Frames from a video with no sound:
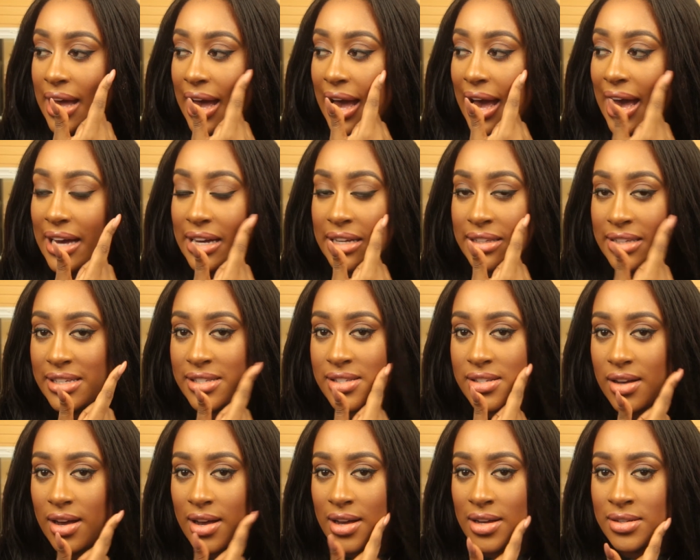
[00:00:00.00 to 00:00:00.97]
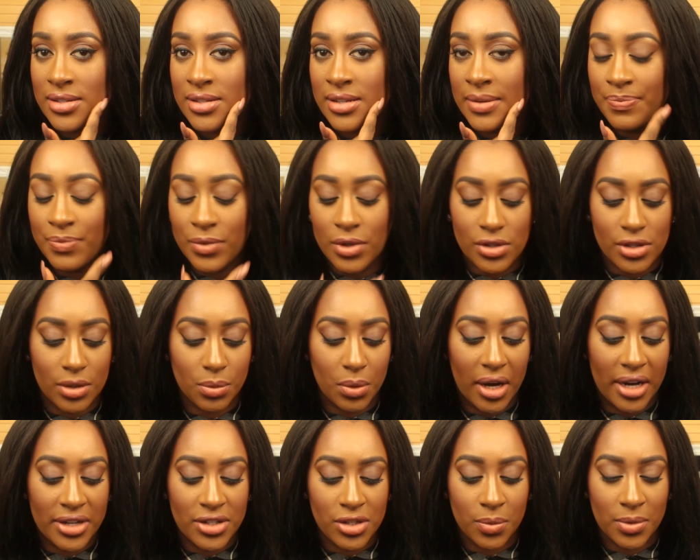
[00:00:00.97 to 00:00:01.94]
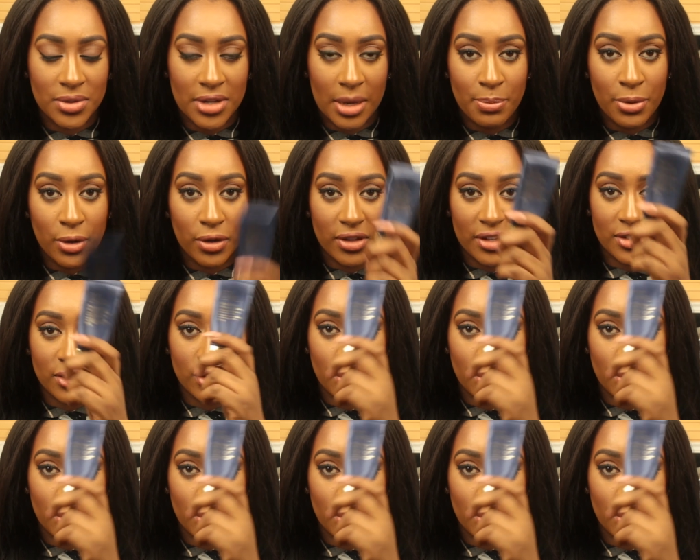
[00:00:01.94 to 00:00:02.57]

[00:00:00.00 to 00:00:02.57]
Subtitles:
acne scars. So what I do is I put this